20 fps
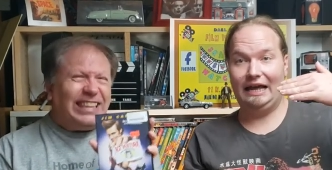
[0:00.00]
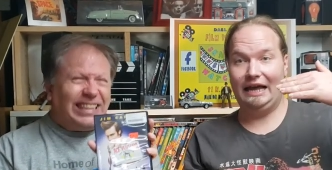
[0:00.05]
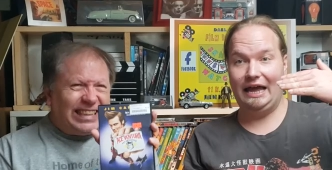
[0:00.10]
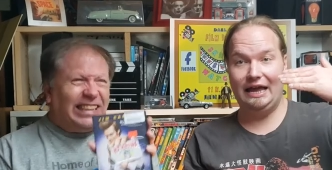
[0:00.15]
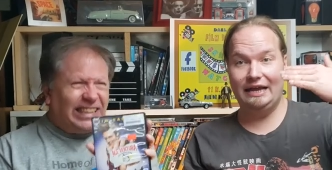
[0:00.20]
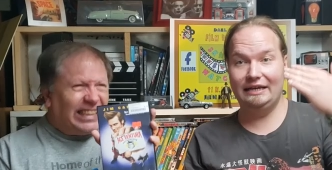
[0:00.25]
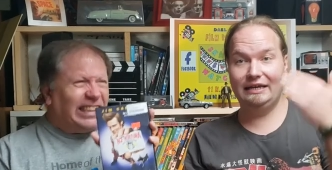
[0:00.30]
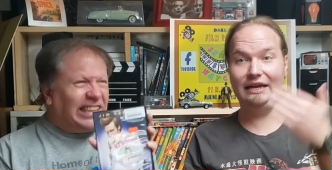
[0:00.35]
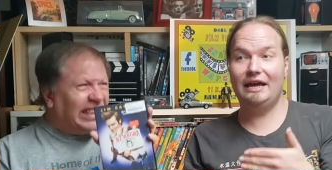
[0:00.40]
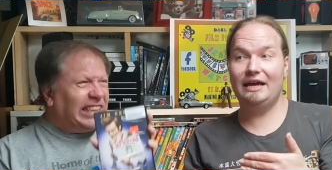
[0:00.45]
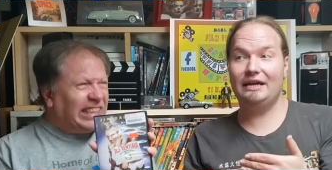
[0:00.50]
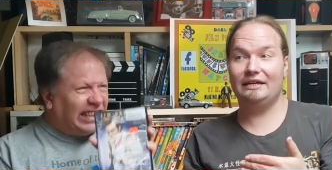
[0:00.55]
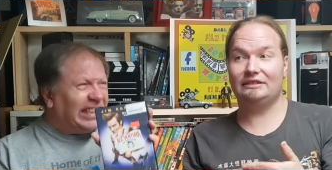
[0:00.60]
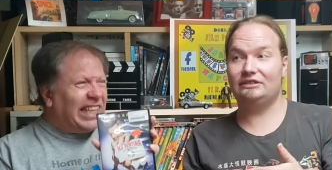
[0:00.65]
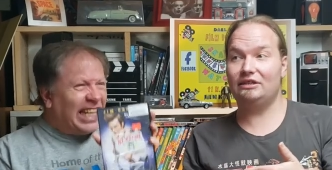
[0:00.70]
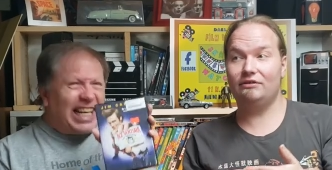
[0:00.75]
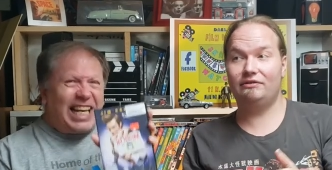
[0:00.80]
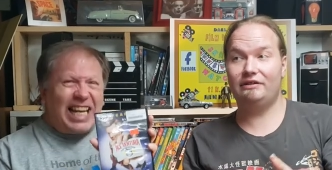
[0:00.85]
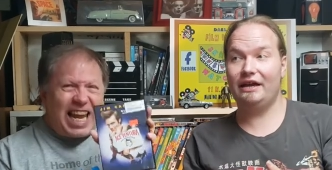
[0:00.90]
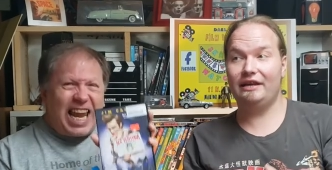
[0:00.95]
Speaker 1: And yes,
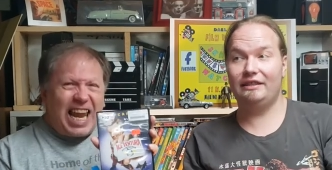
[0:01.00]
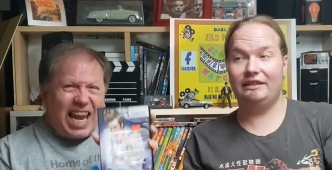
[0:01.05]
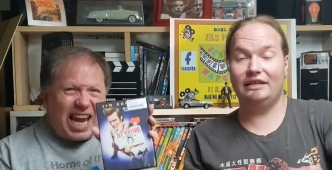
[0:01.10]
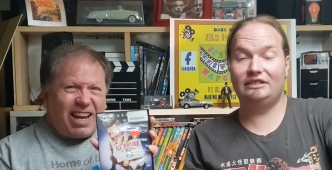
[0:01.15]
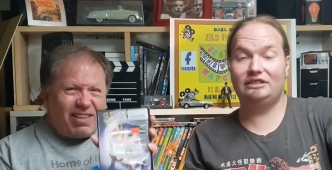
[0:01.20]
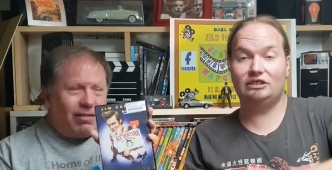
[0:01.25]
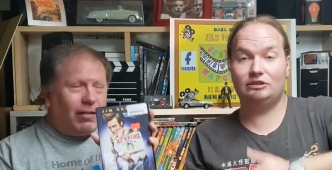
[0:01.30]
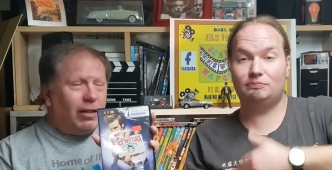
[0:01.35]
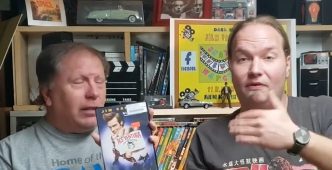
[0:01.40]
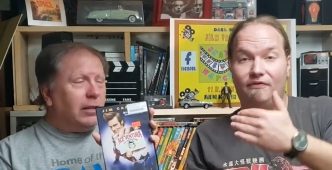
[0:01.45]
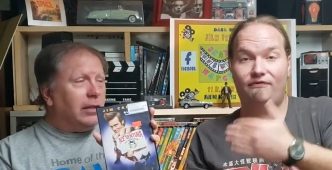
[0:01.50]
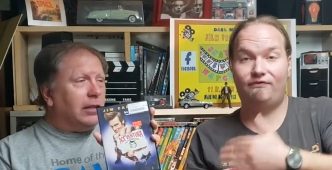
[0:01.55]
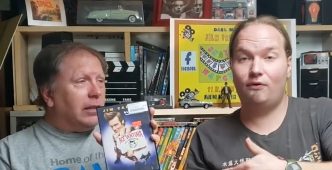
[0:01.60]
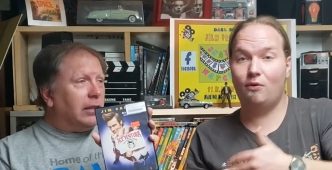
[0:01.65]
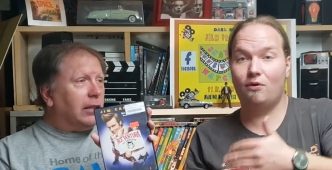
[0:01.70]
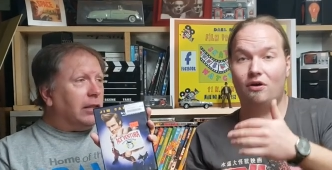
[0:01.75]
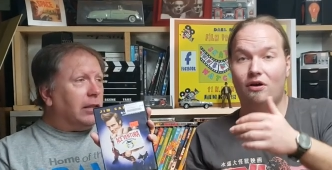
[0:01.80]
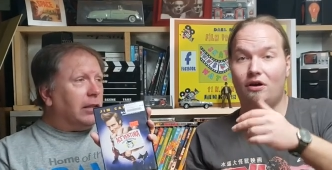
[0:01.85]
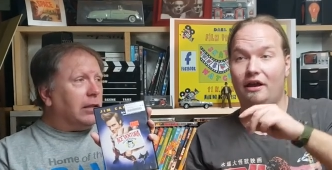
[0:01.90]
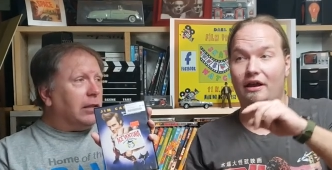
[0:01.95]
okay, this is
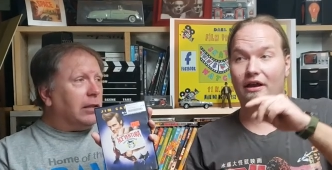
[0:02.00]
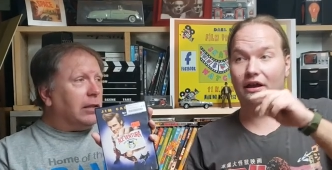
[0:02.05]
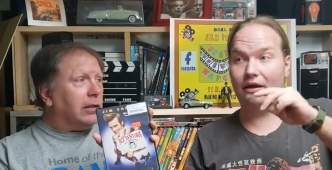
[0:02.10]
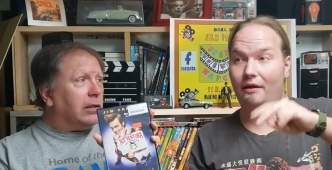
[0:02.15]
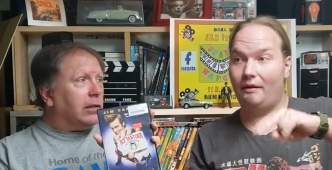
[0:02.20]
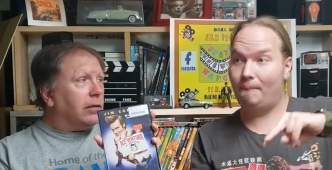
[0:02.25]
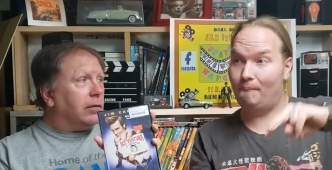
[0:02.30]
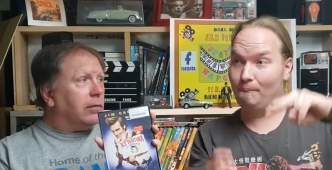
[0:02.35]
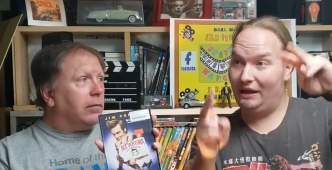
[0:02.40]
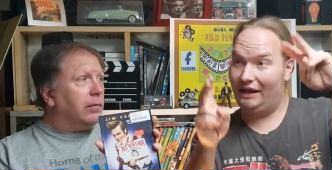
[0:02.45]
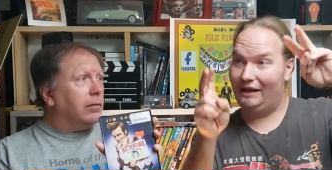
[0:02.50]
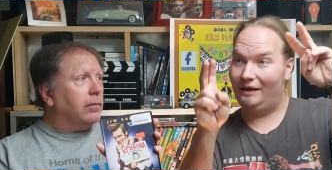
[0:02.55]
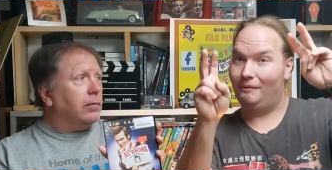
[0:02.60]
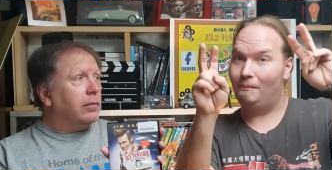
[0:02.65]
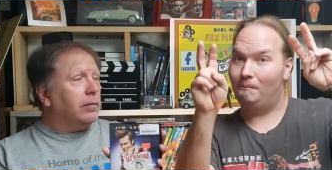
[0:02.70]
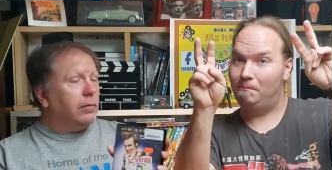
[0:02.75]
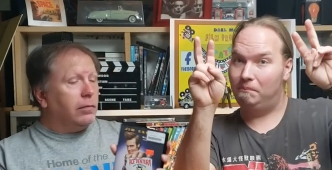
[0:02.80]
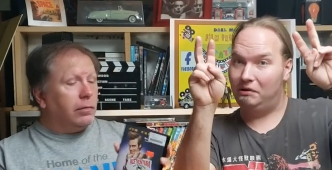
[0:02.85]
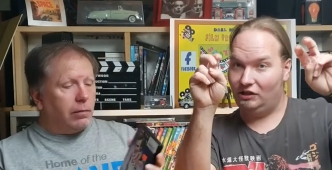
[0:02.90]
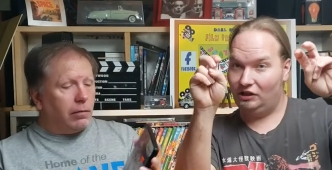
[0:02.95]
before being
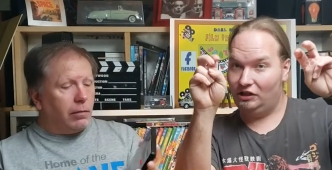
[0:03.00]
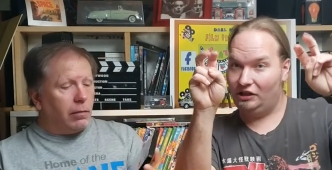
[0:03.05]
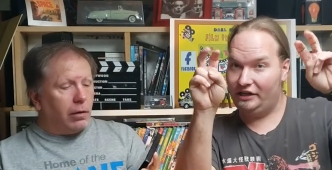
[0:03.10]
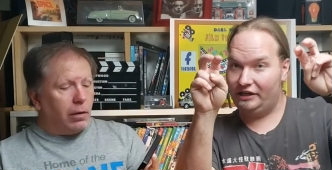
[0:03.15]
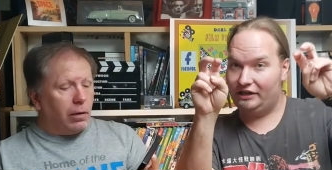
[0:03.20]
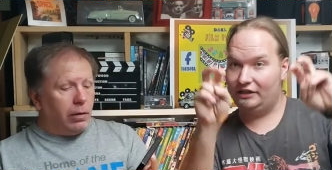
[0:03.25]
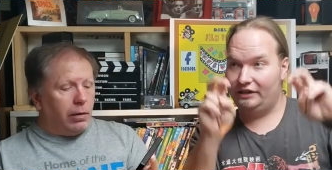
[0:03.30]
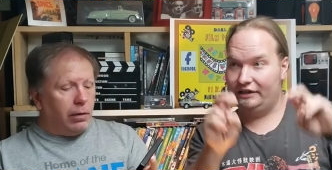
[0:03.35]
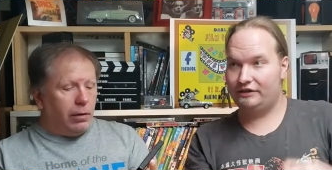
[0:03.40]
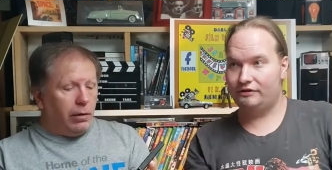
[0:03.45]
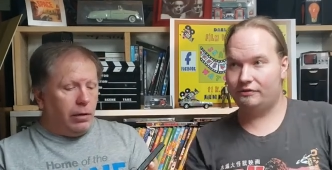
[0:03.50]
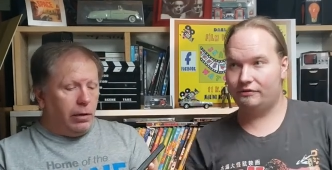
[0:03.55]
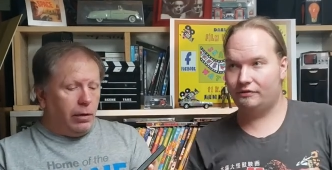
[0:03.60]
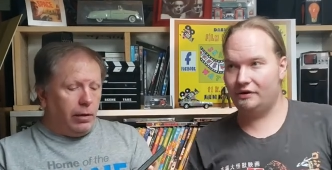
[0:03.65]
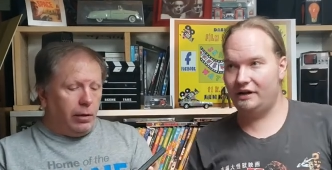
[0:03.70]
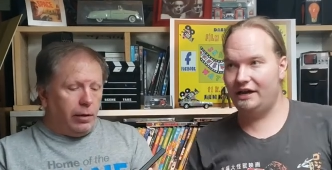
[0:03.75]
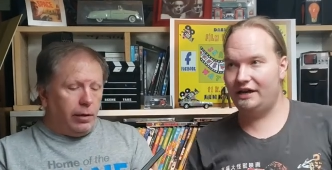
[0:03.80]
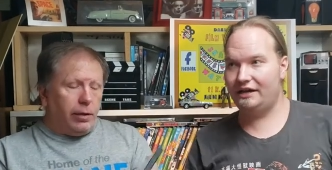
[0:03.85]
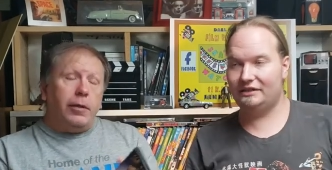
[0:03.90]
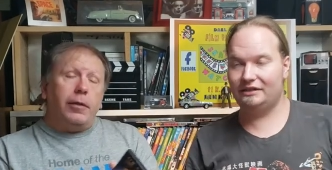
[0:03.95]
politically
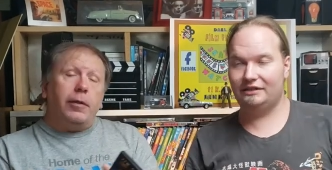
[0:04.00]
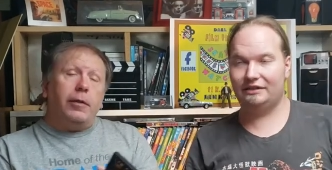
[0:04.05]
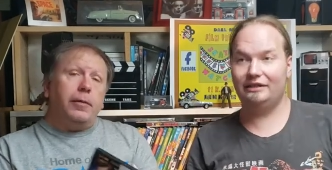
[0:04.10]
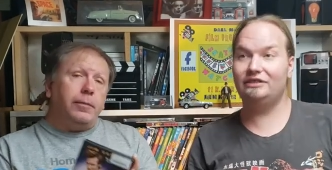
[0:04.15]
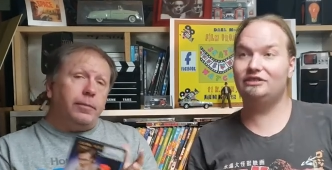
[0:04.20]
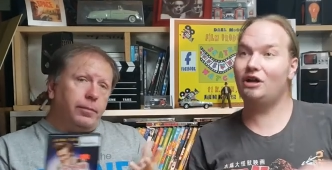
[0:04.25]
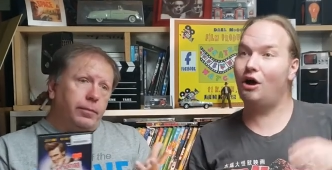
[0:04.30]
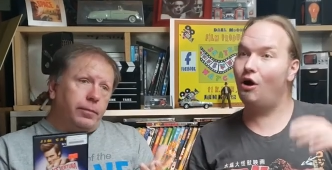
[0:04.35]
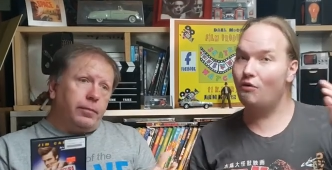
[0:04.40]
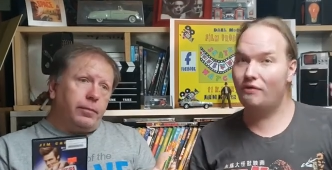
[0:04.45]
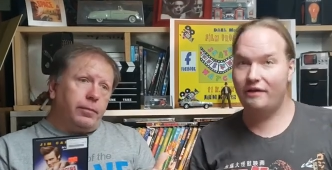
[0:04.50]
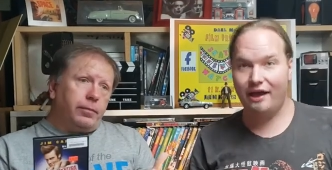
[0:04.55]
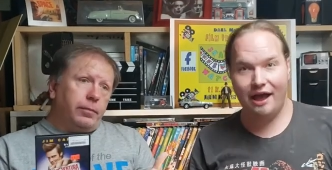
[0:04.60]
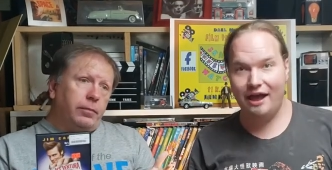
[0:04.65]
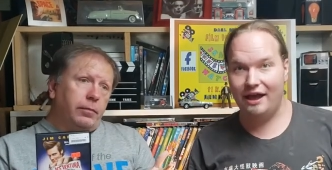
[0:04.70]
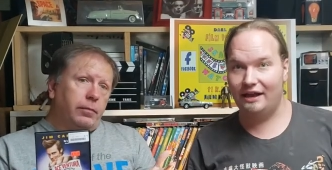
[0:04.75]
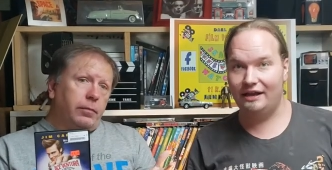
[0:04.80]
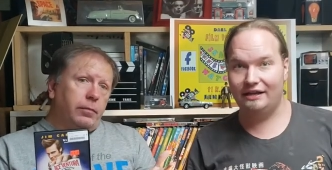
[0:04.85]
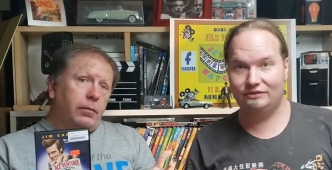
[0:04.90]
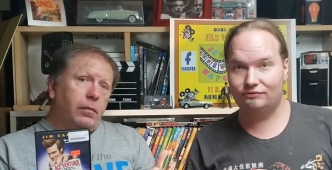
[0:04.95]
correct is
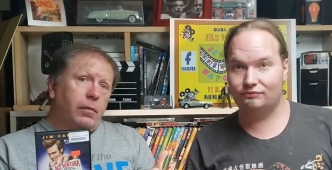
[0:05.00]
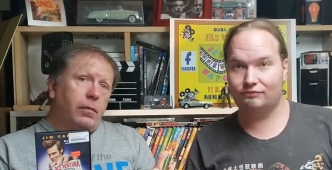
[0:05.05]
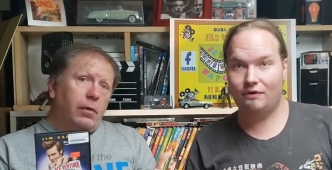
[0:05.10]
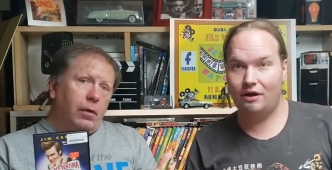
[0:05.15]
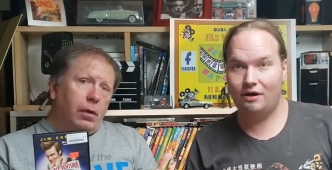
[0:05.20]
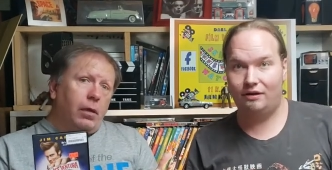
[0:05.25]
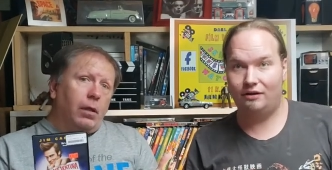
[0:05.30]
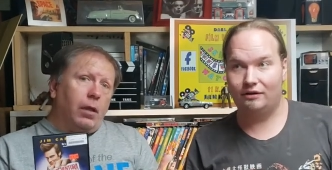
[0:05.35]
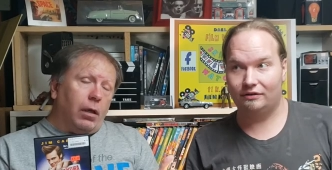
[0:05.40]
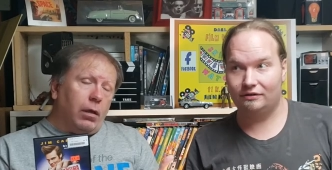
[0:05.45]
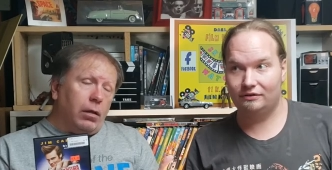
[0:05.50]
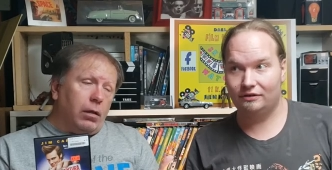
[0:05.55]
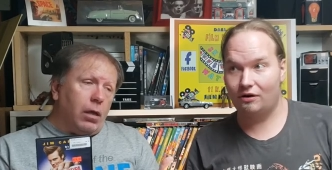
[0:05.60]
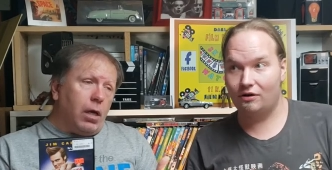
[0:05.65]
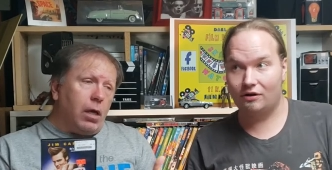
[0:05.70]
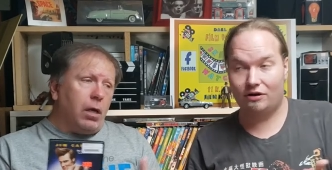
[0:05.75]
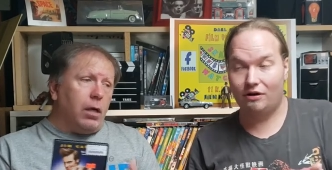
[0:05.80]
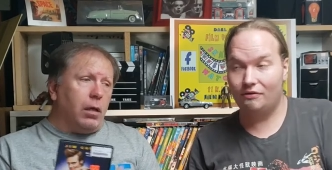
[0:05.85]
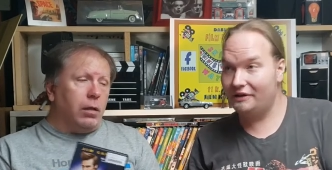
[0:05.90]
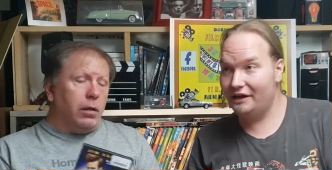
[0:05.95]
okay, is wrong. Yeah.
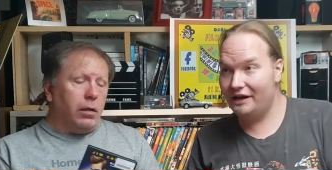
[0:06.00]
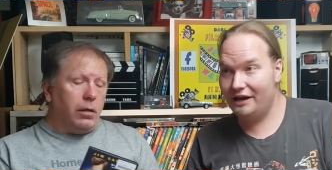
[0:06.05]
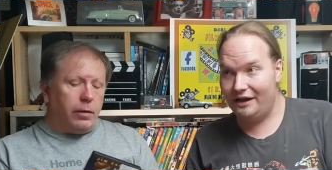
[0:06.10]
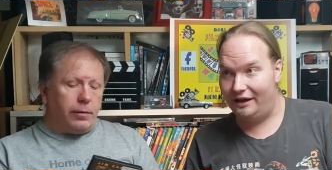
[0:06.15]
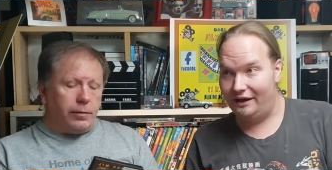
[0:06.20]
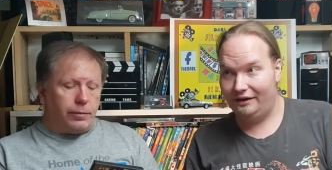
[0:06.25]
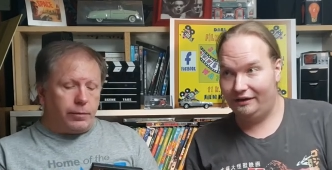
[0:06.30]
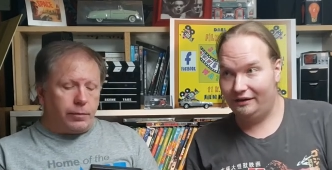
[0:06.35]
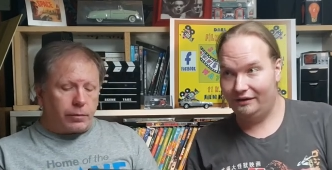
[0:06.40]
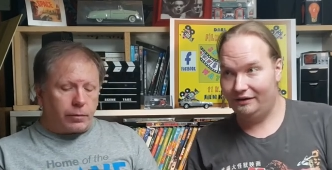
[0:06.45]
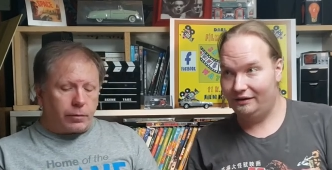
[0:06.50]
It's okay.